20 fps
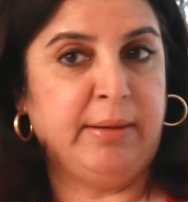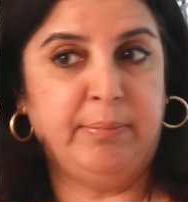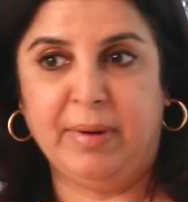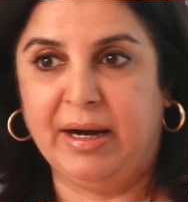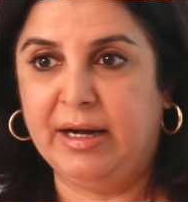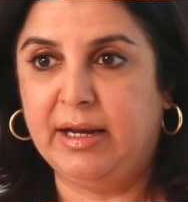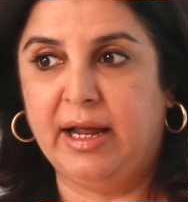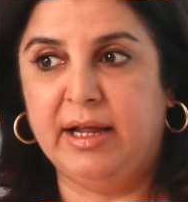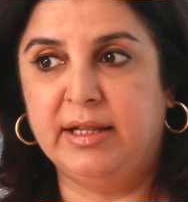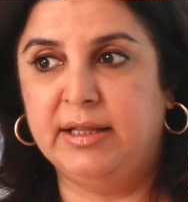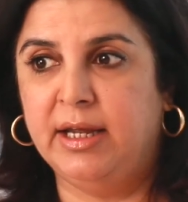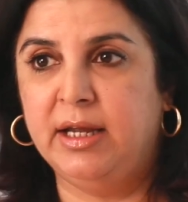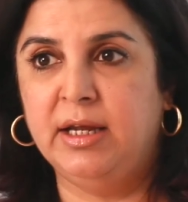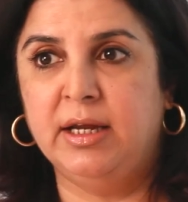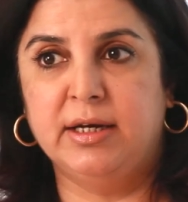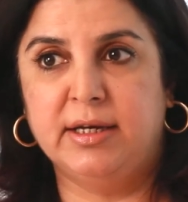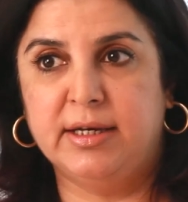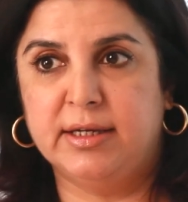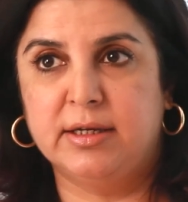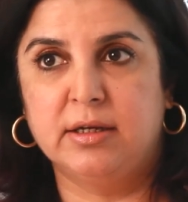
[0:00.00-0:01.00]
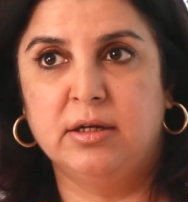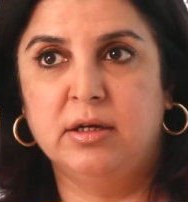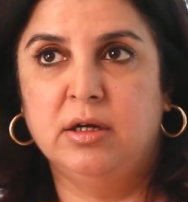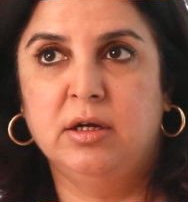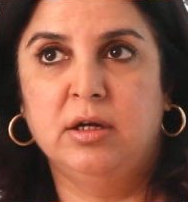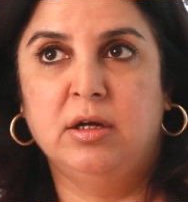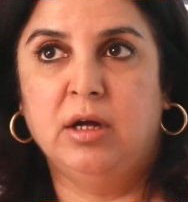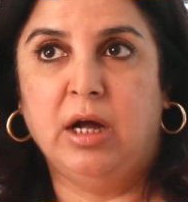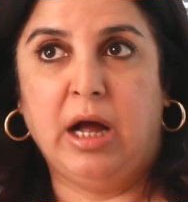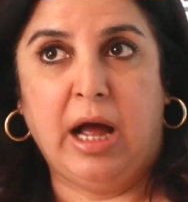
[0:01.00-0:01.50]
but I think it's
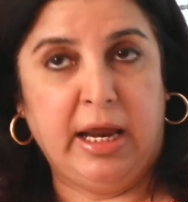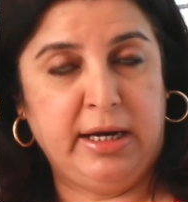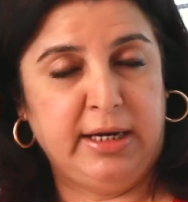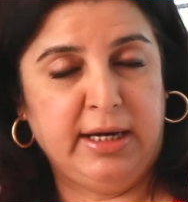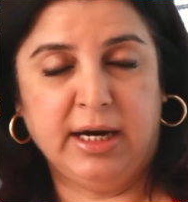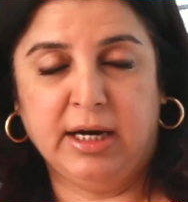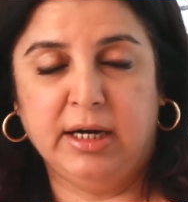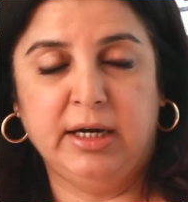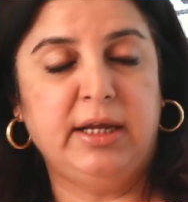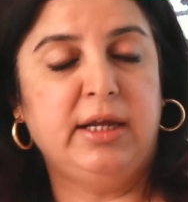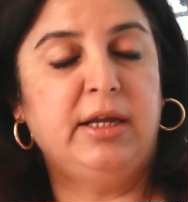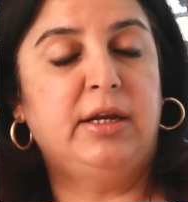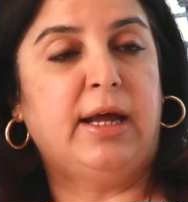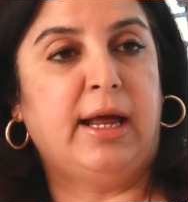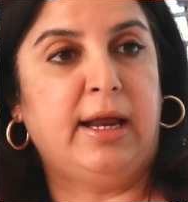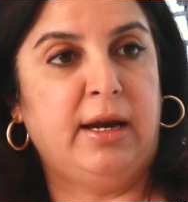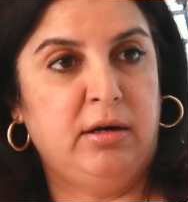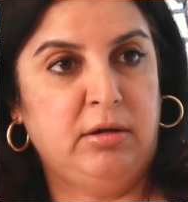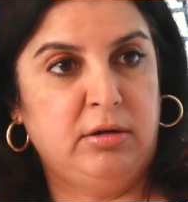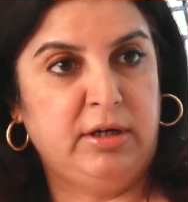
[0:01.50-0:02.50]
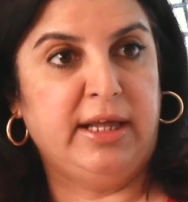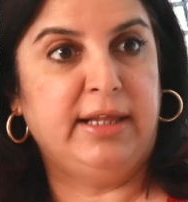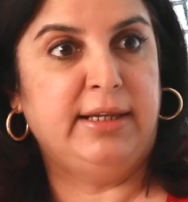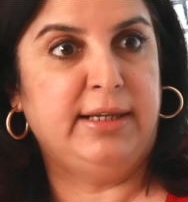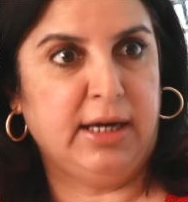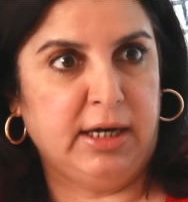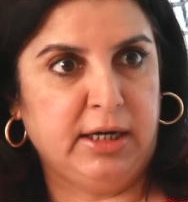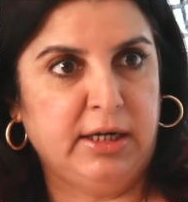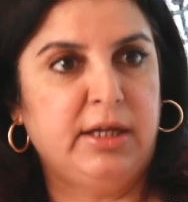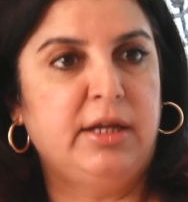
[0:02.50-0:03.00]
Honey Auntie and
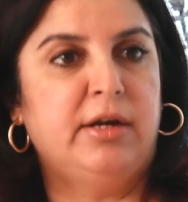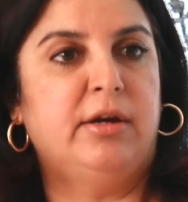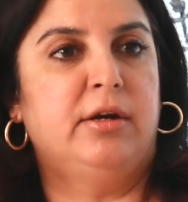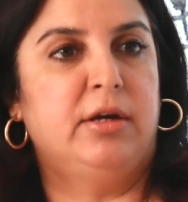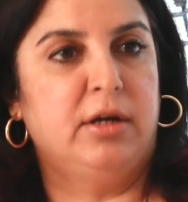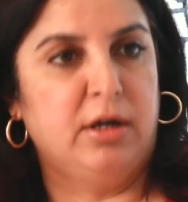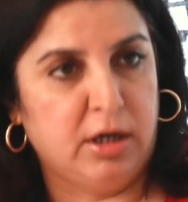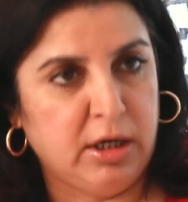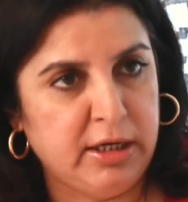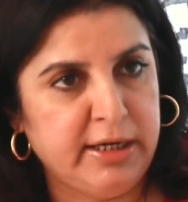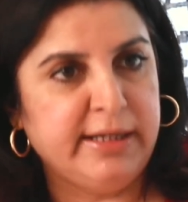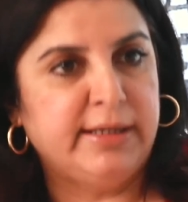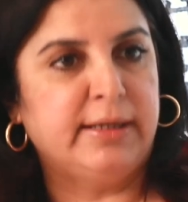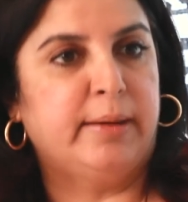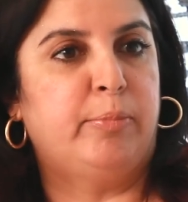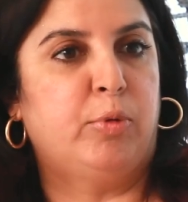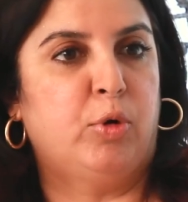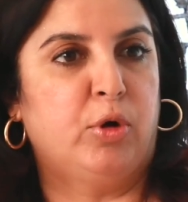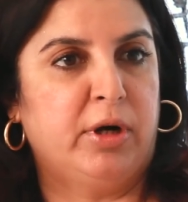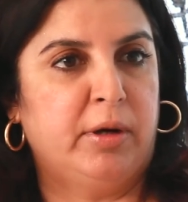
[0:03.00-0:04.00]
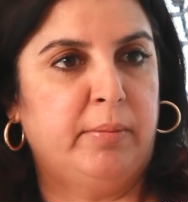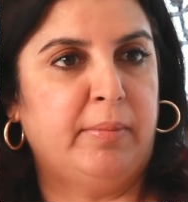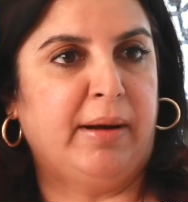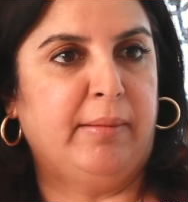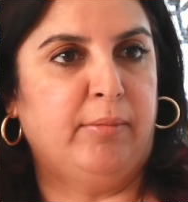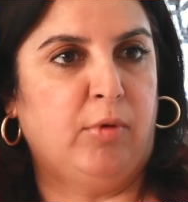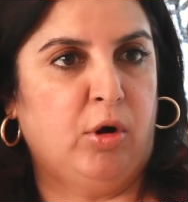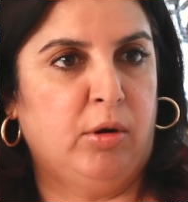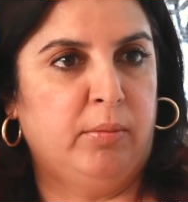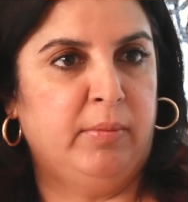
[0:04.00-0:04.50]
Daisy Auntie really supported
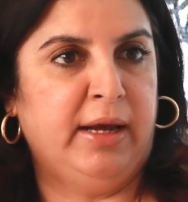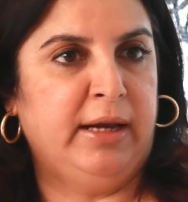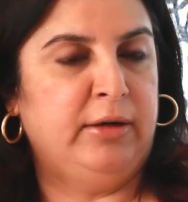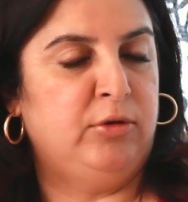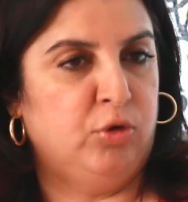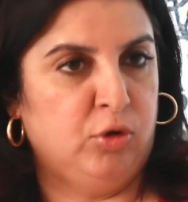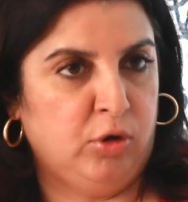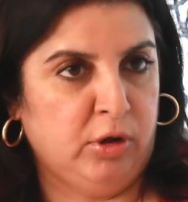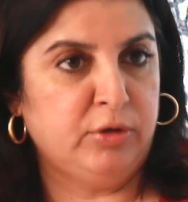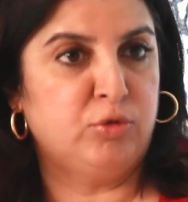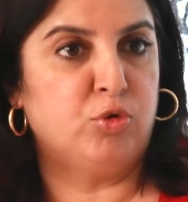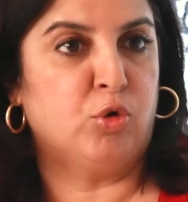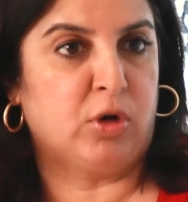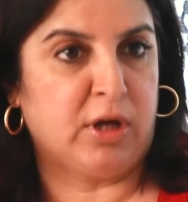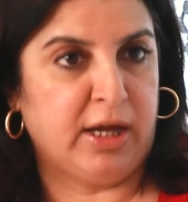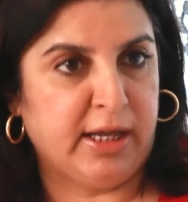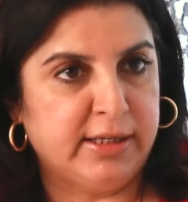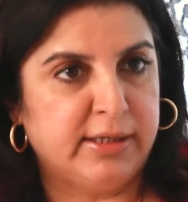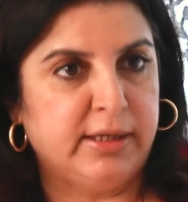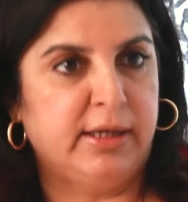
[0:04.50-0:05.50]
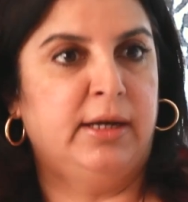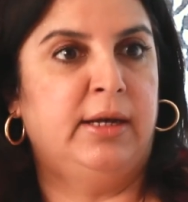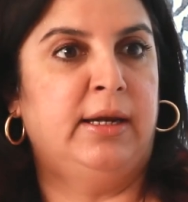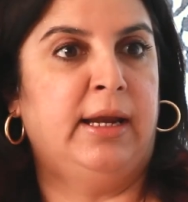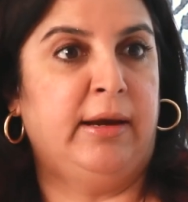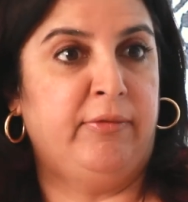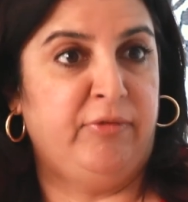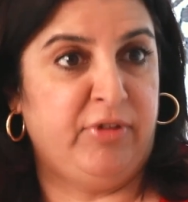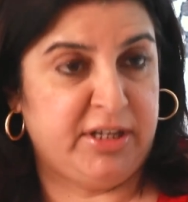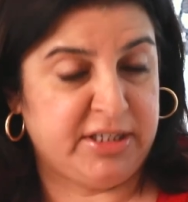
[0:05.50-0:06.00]
my mom, and you know, took us in,
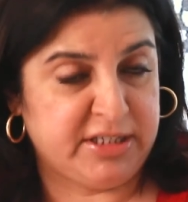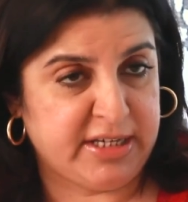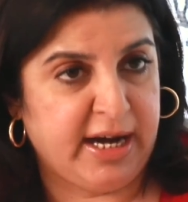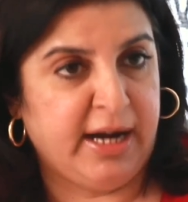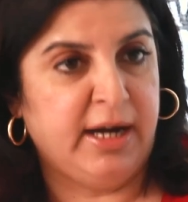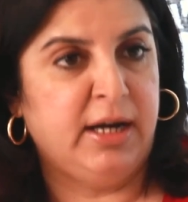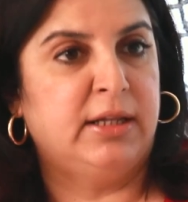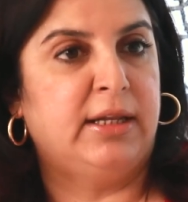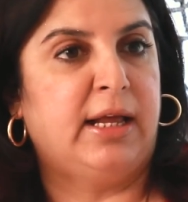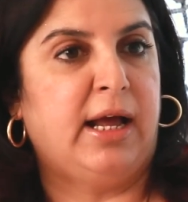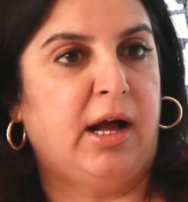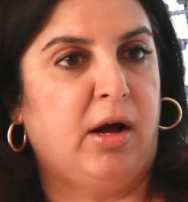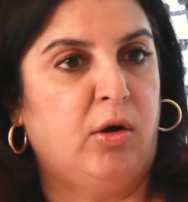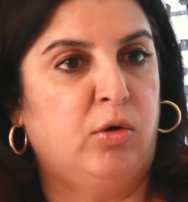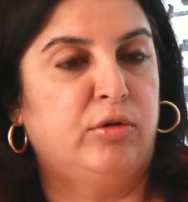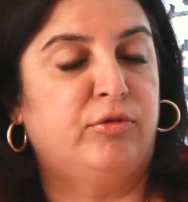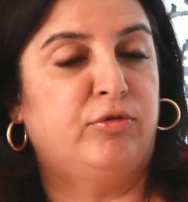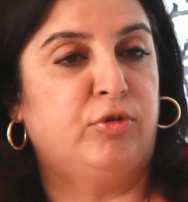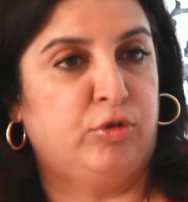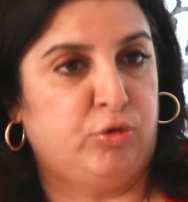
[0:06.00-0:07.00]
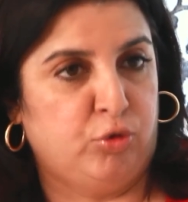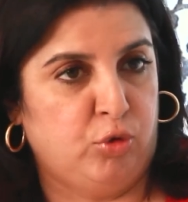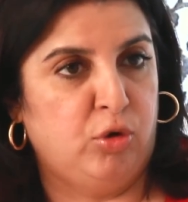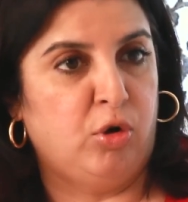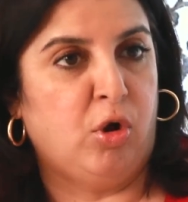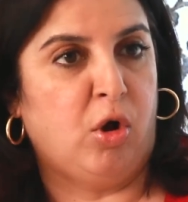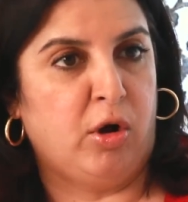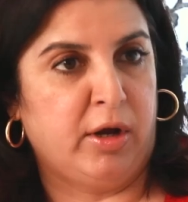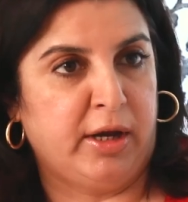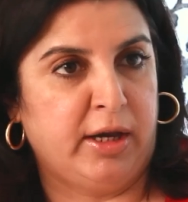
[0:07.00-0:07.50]
and we stayed in their house for so
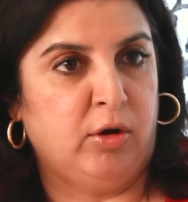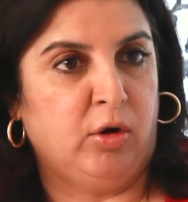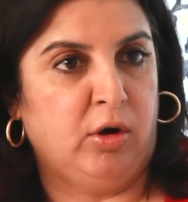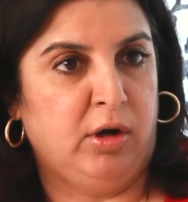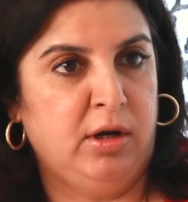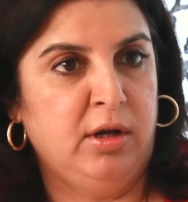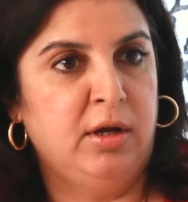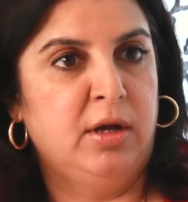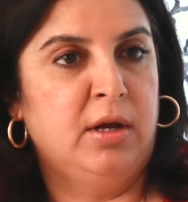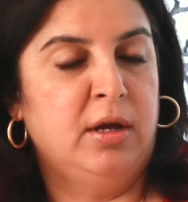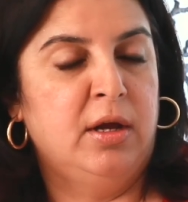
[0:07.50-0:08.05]
long and all.